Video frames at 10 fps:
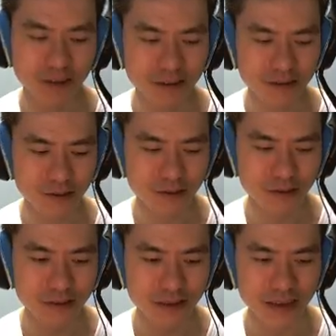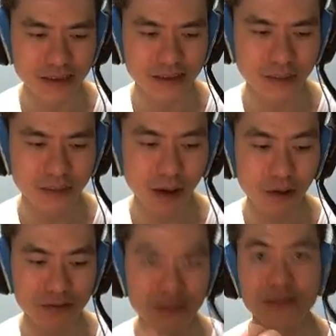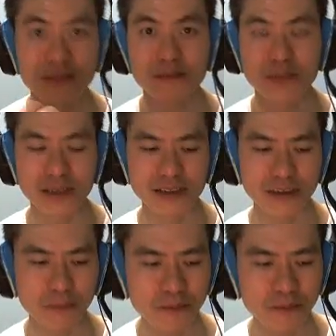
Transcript: So this is the power of this particular team.